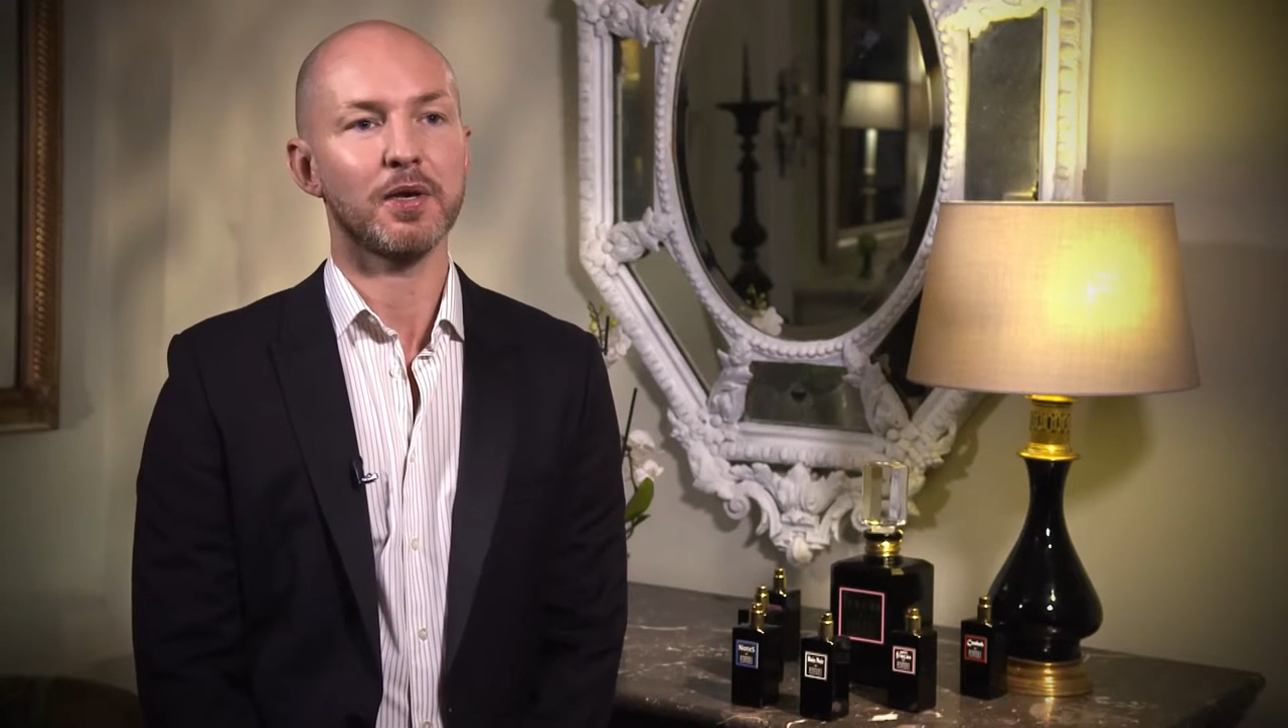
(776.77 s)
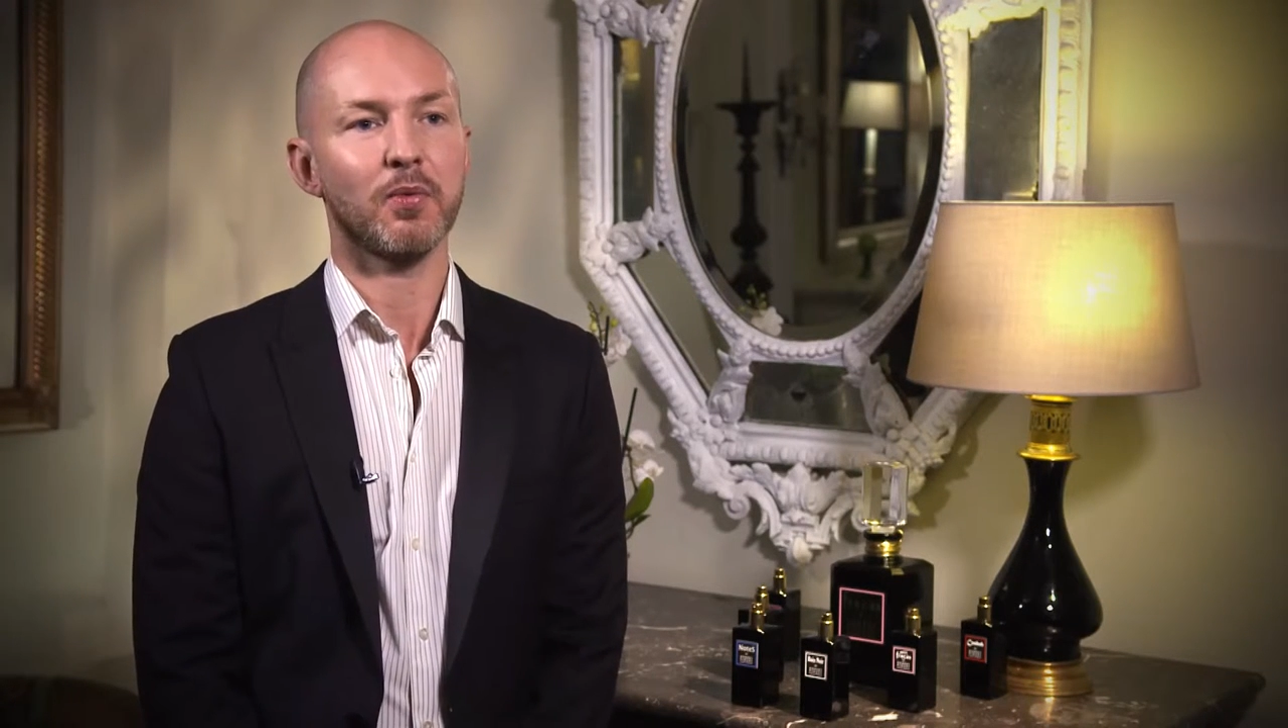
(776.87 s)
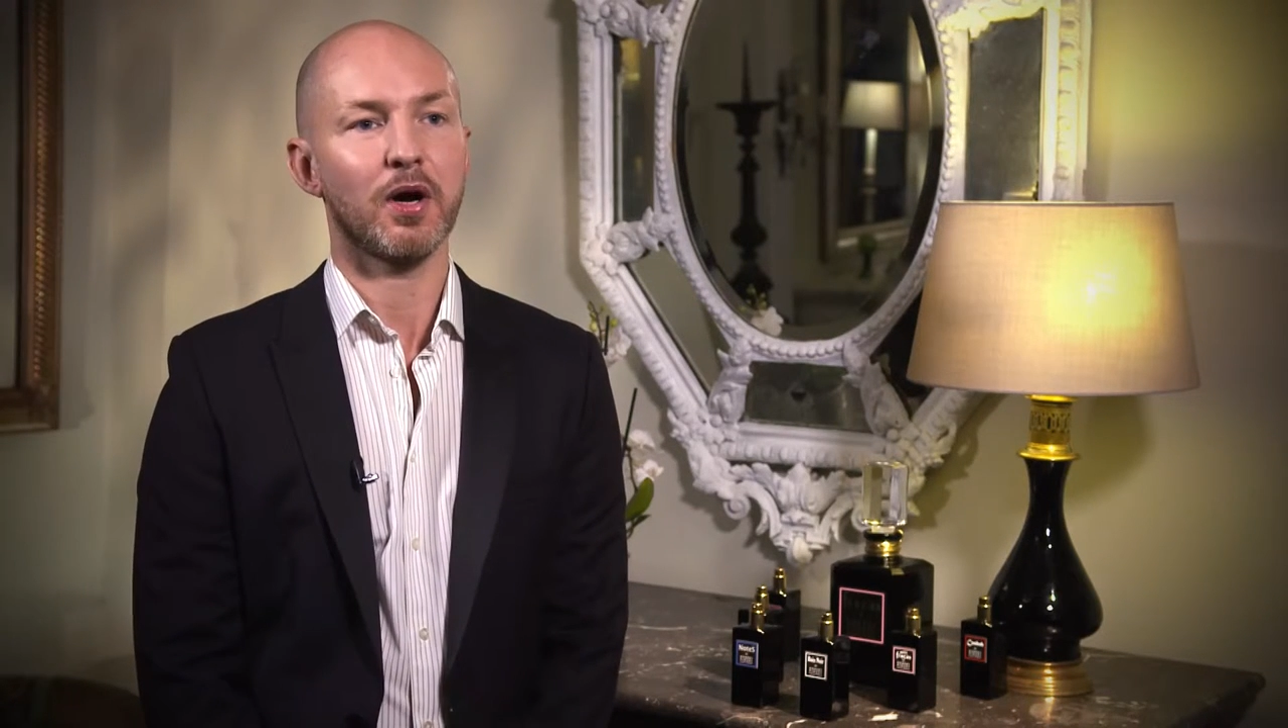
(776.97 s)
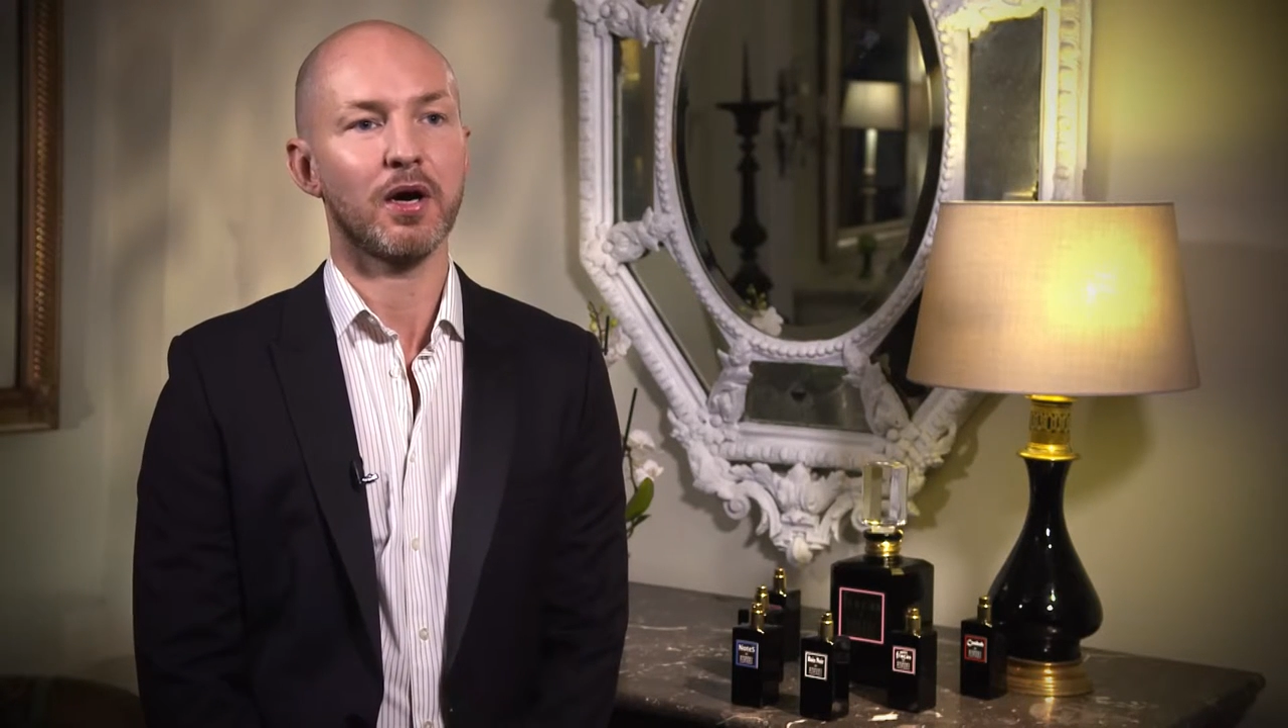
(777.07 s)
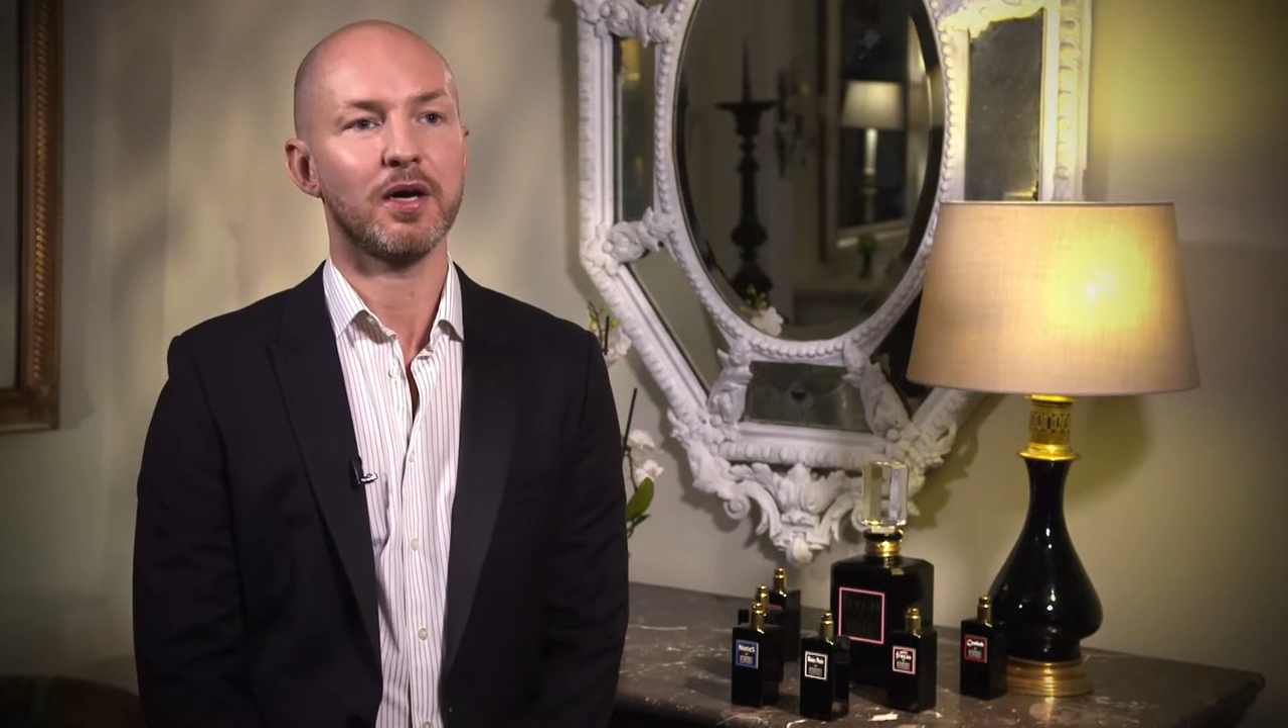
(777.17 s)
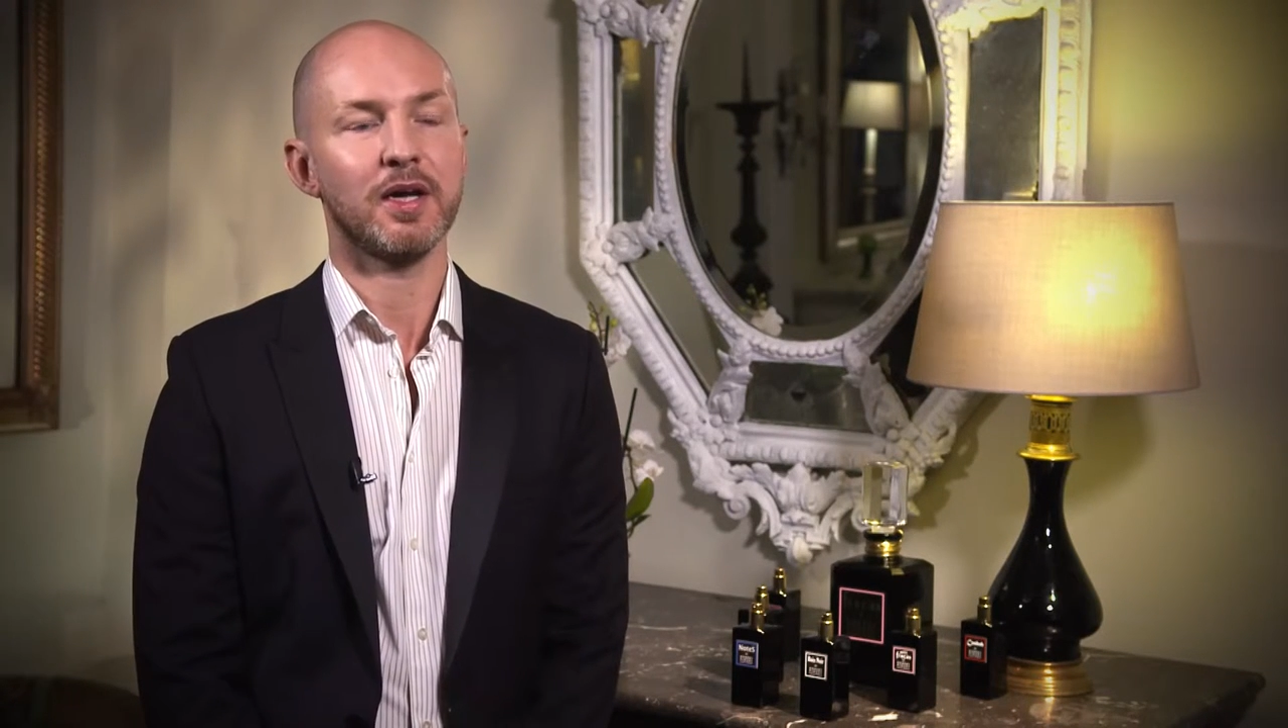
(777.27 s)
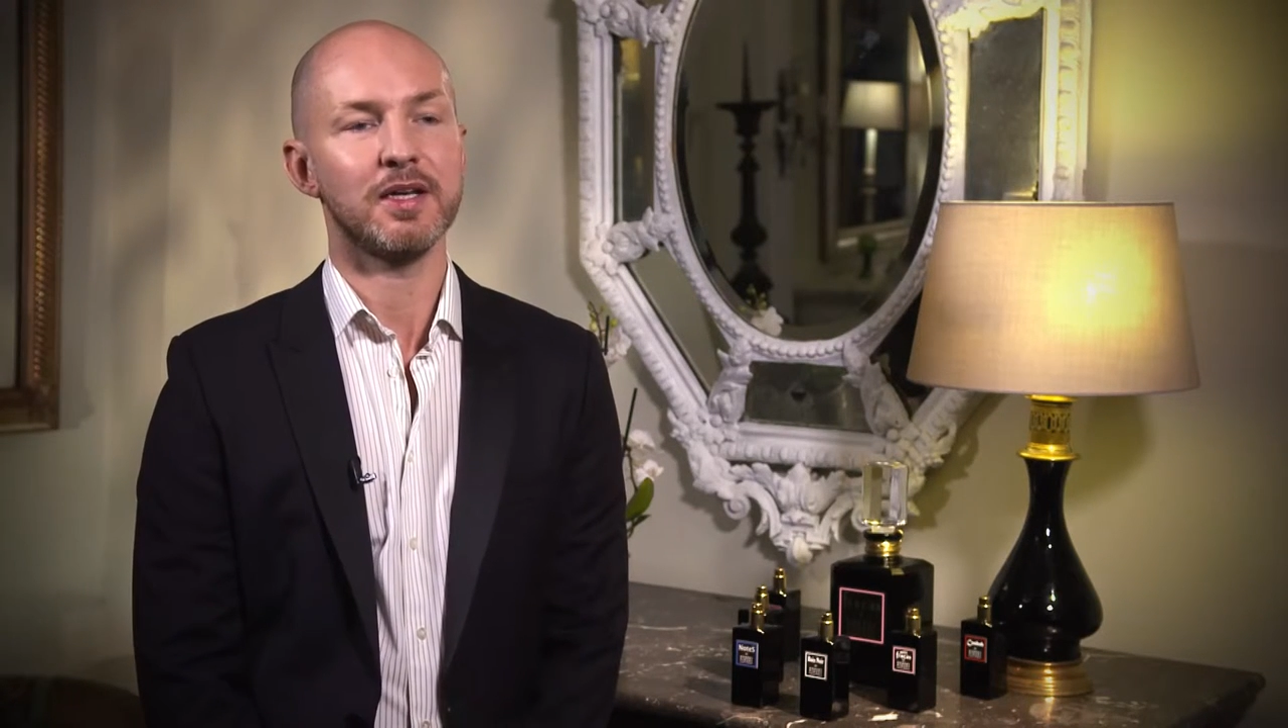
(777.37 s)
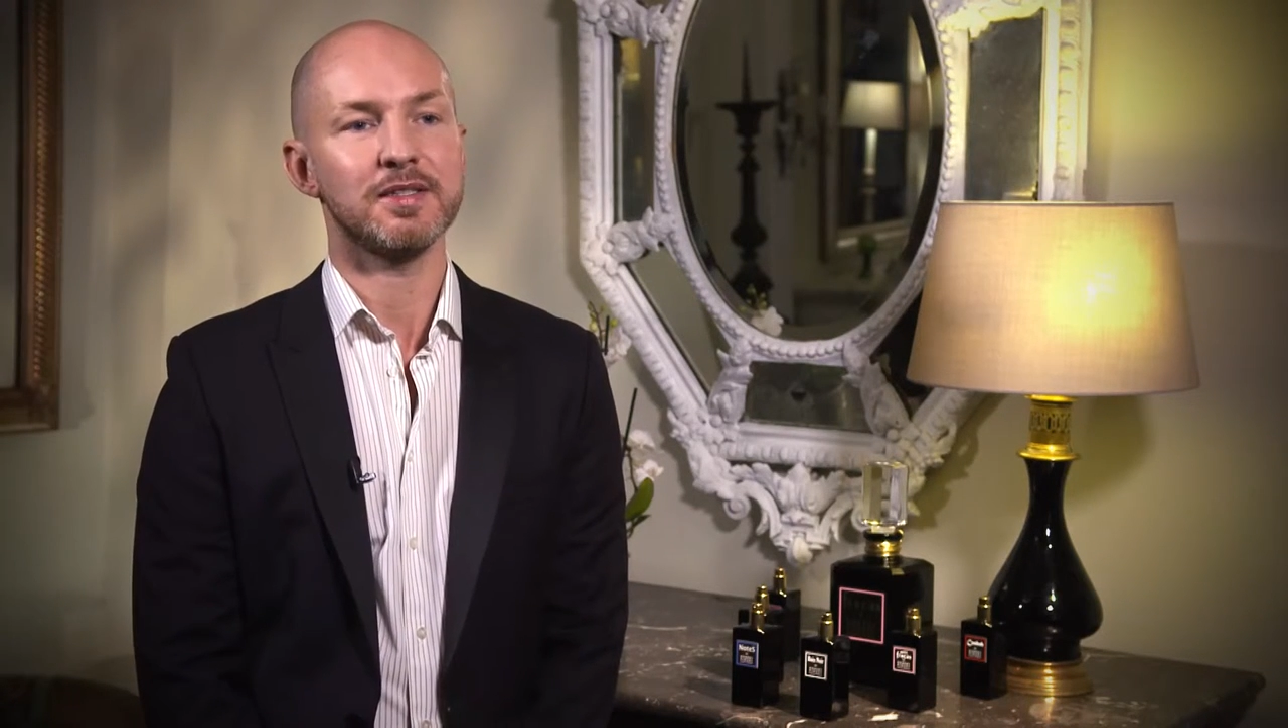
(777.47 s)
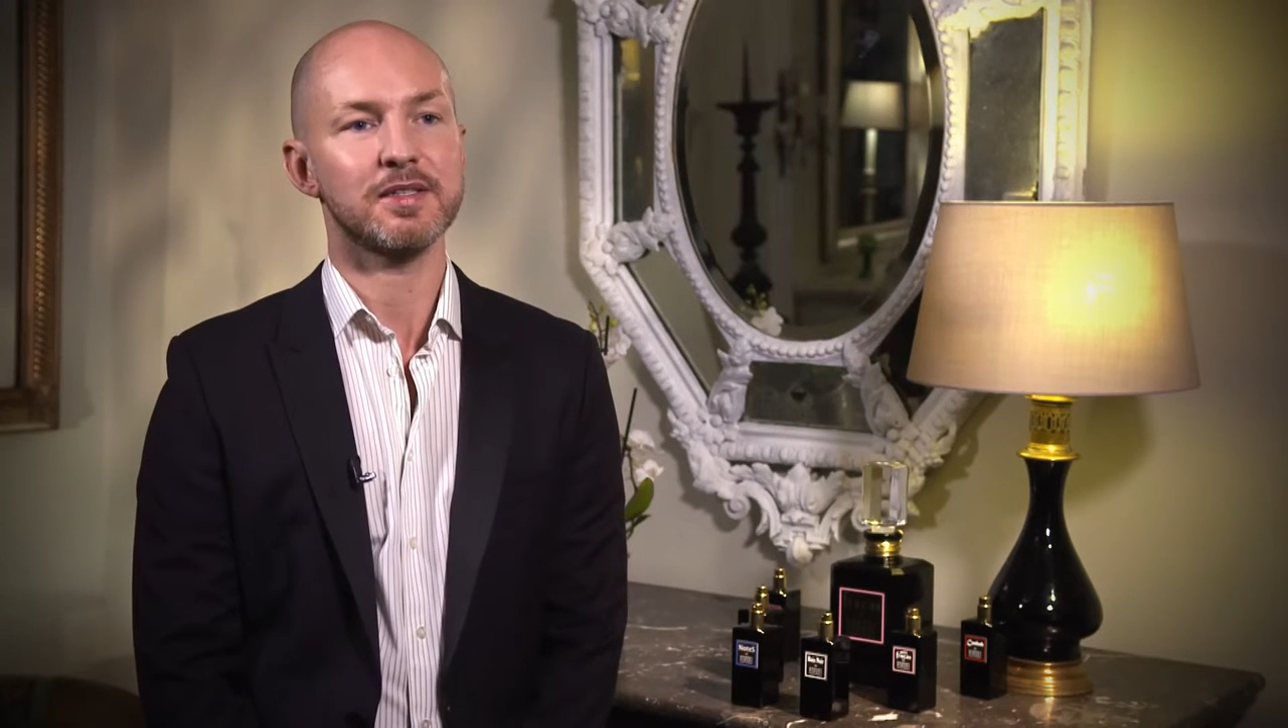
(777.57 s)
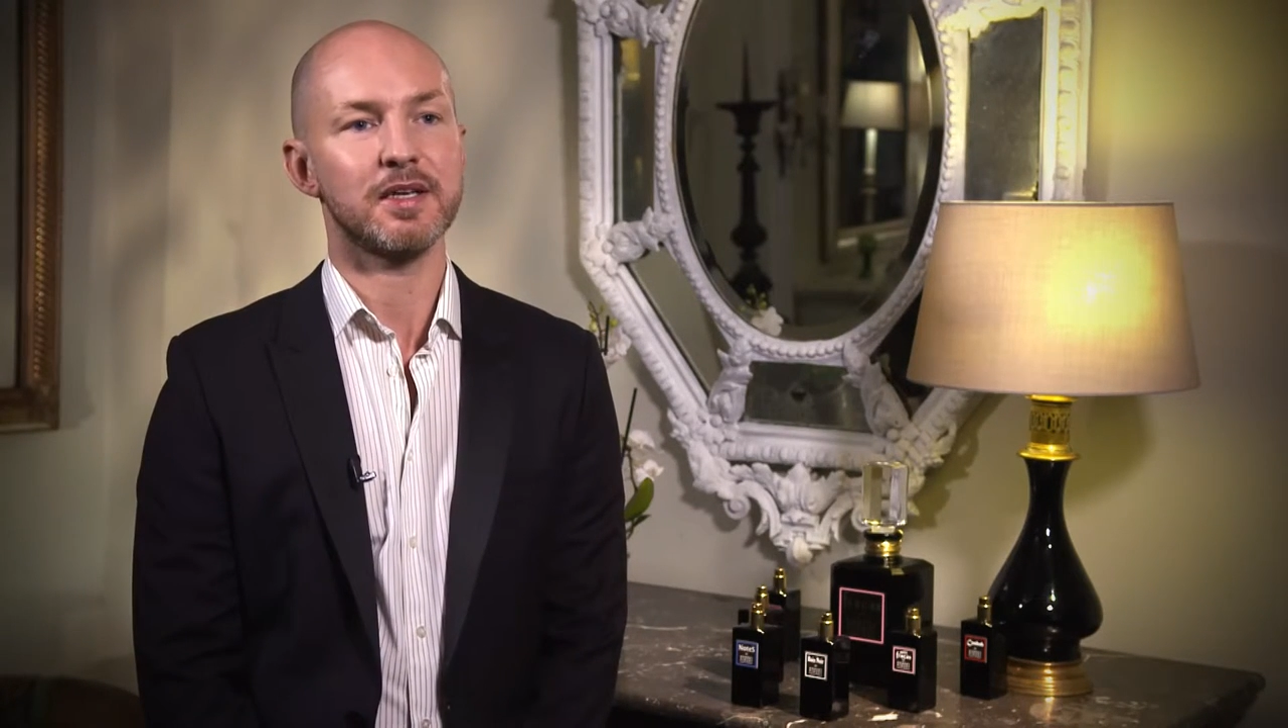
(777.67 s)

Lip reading: Noir is